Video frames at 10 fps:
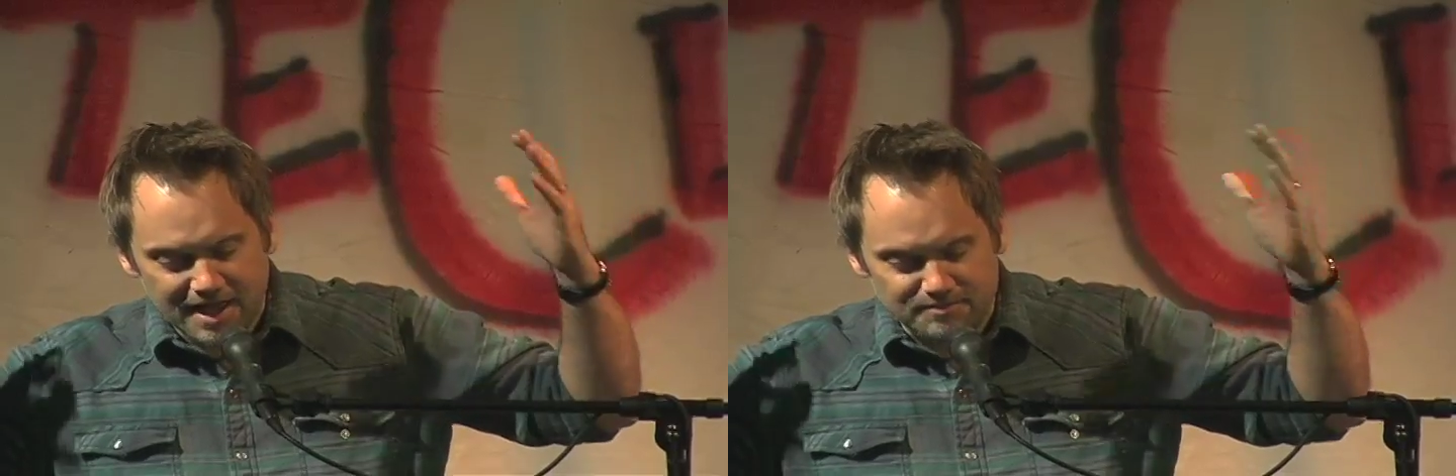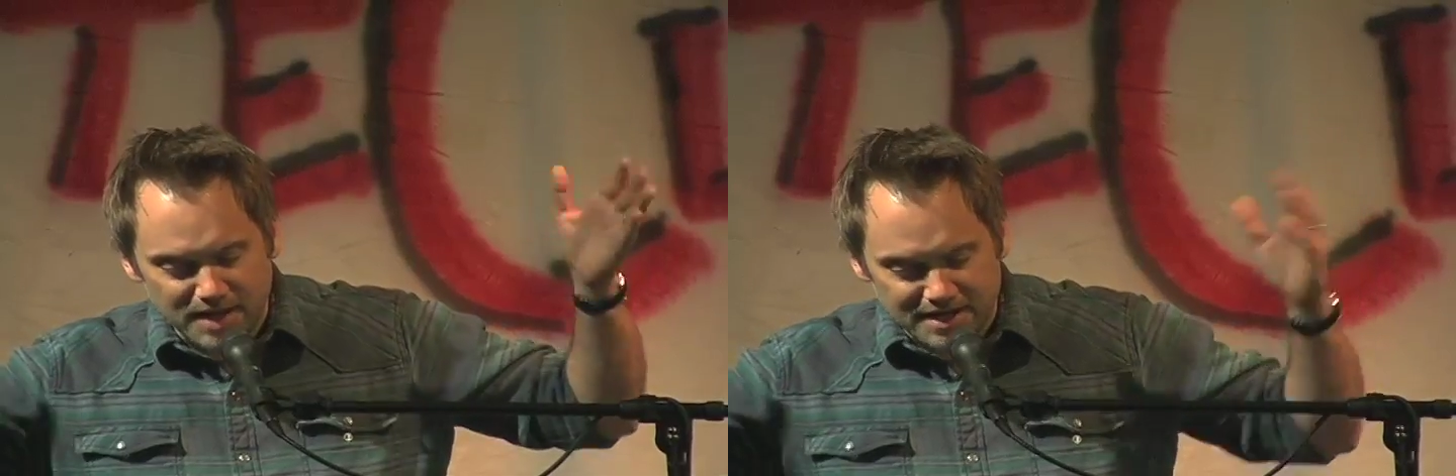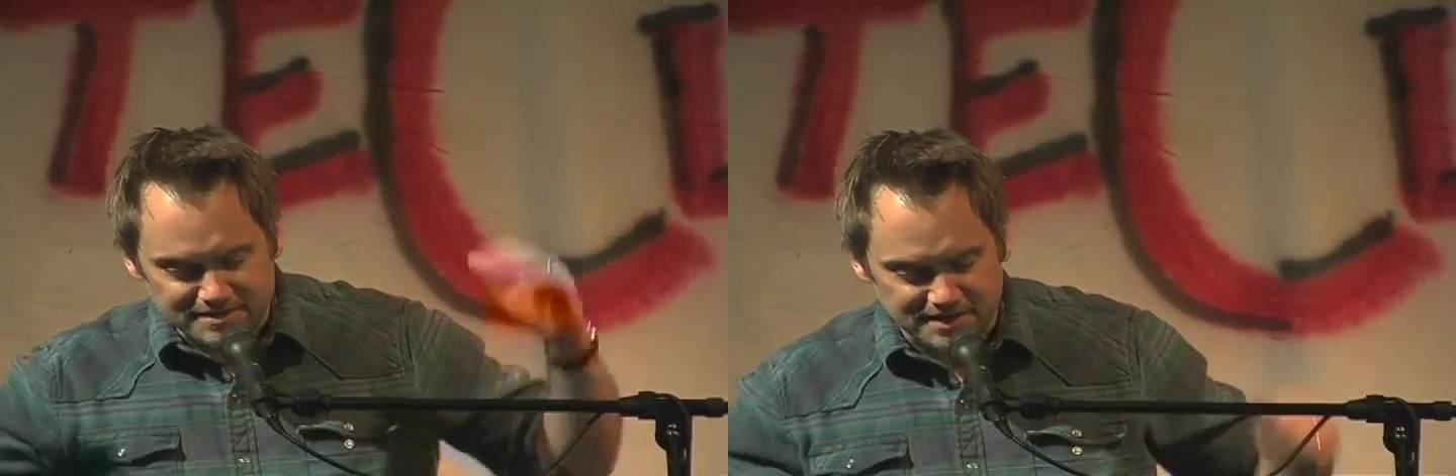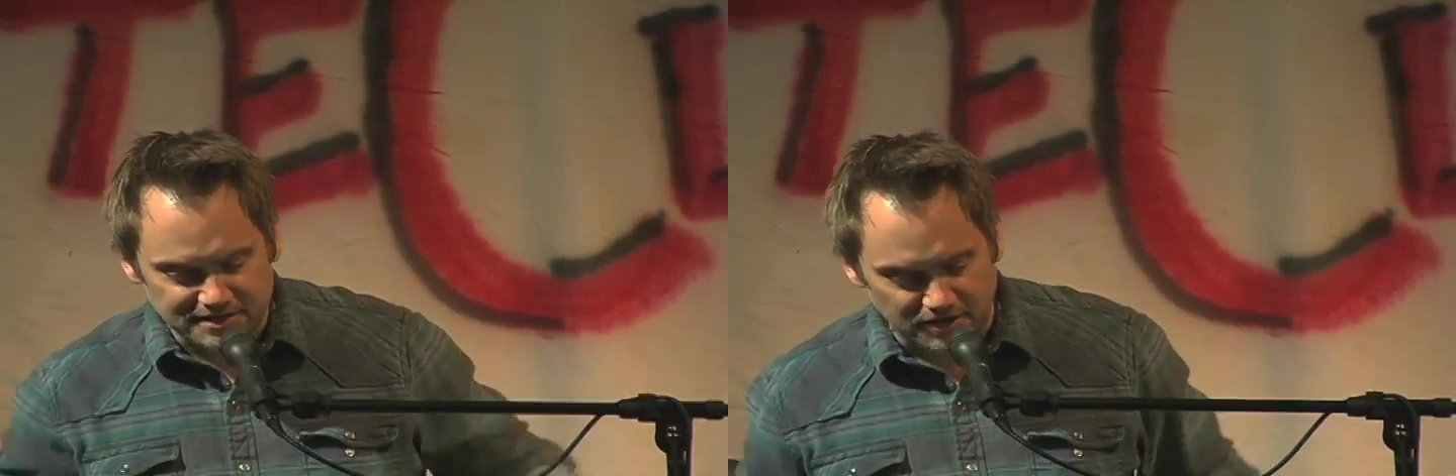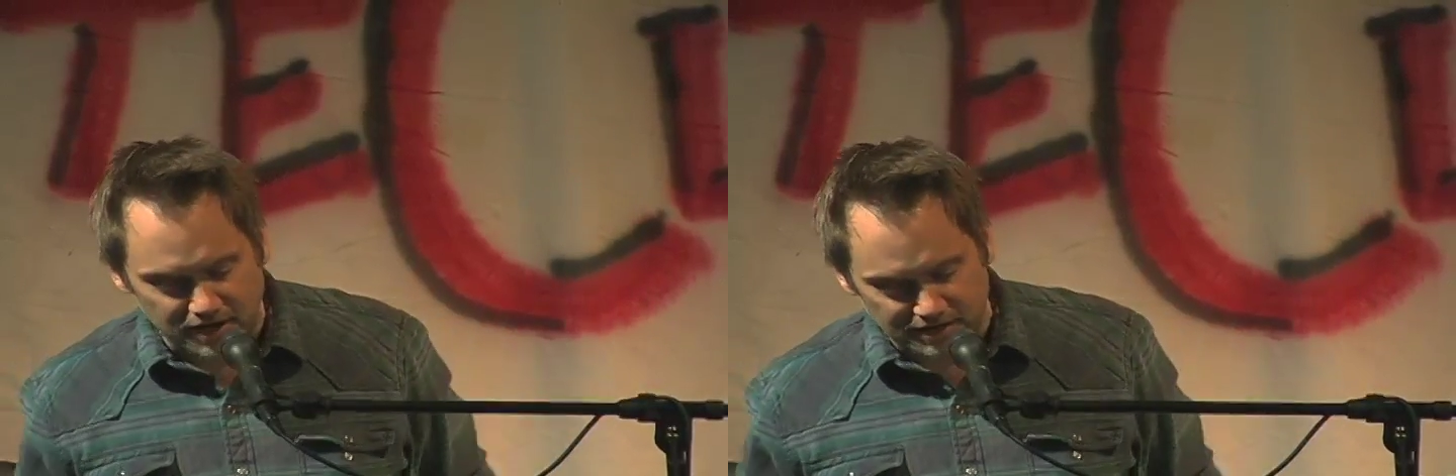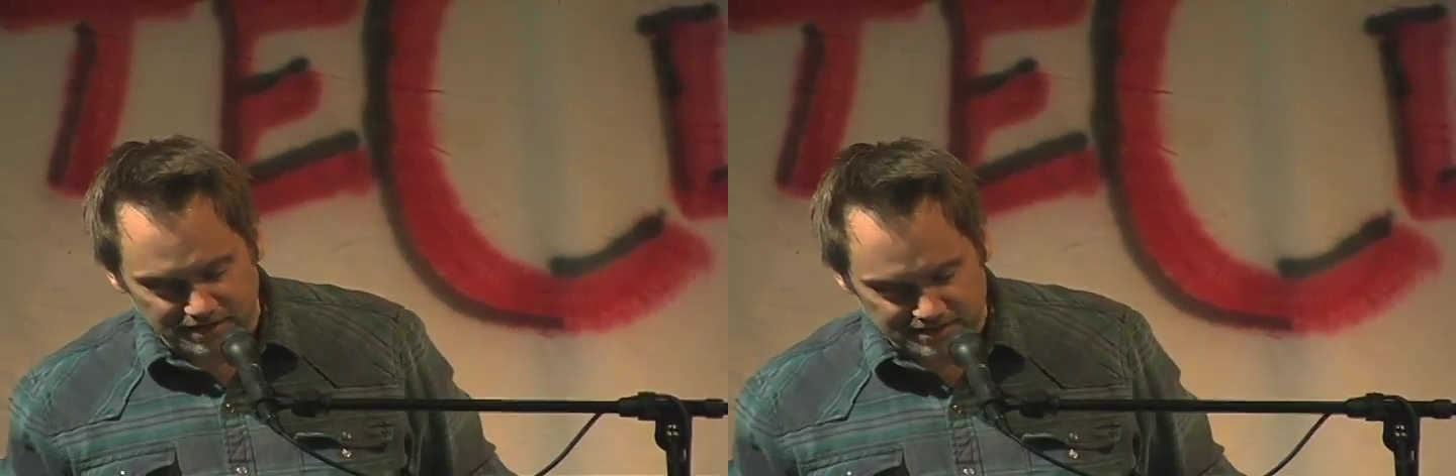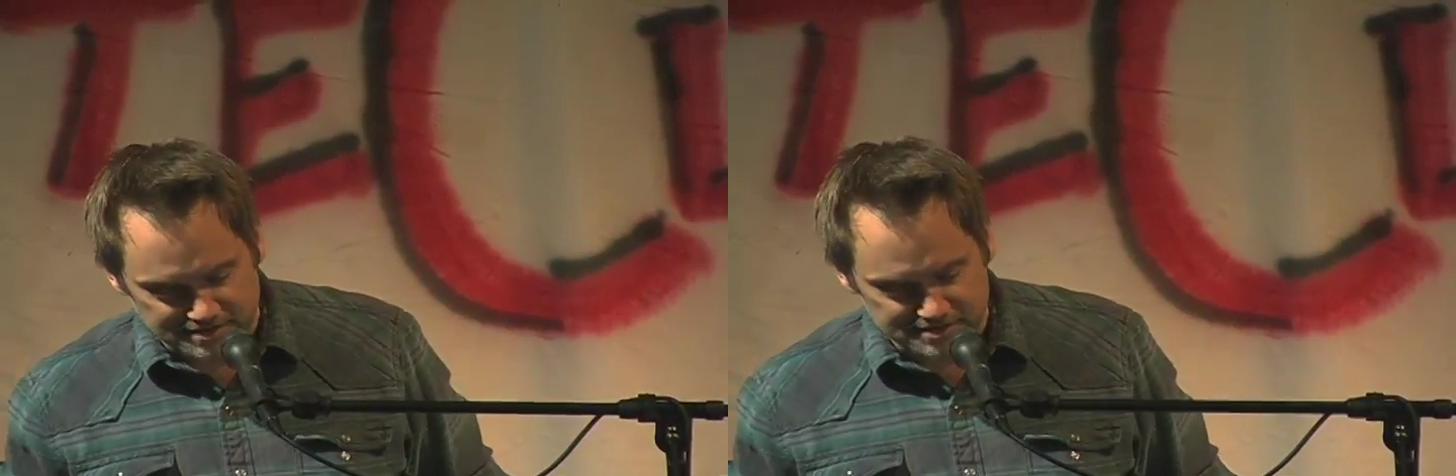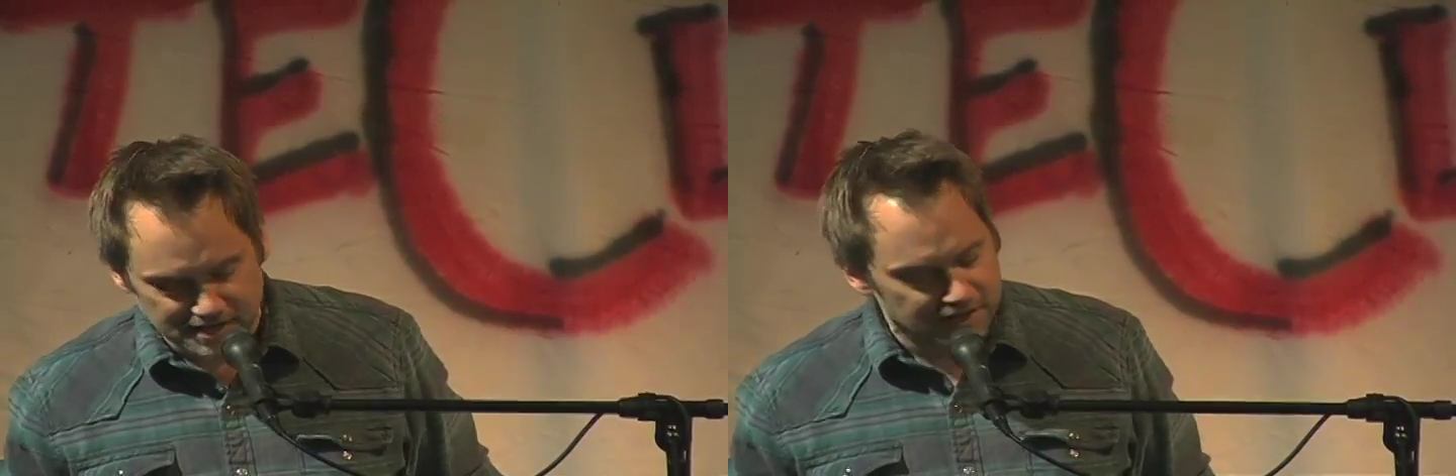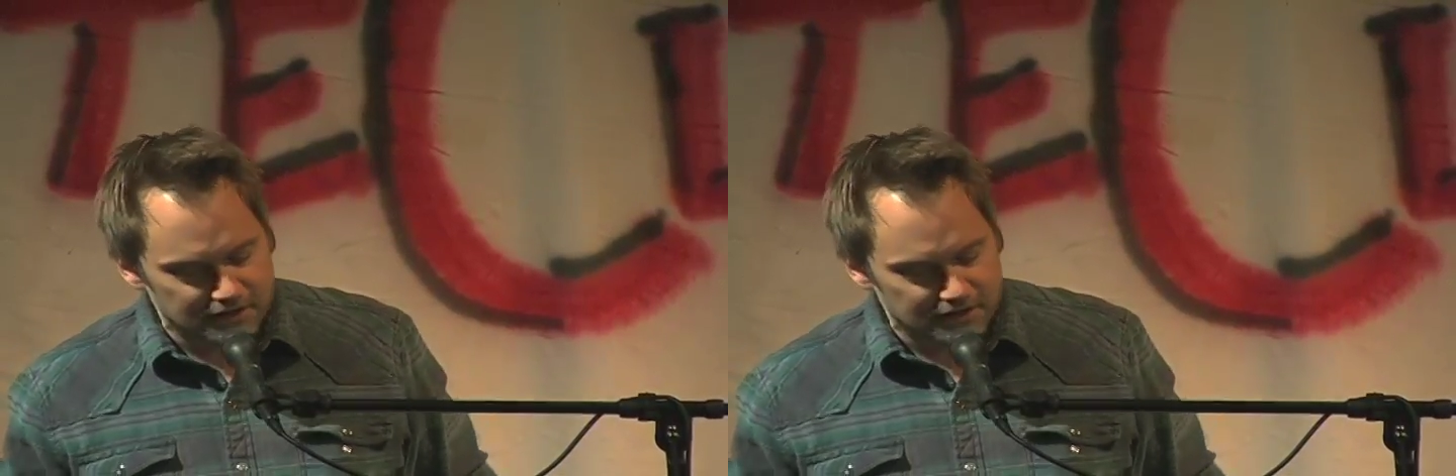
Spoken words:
and menacing darkness.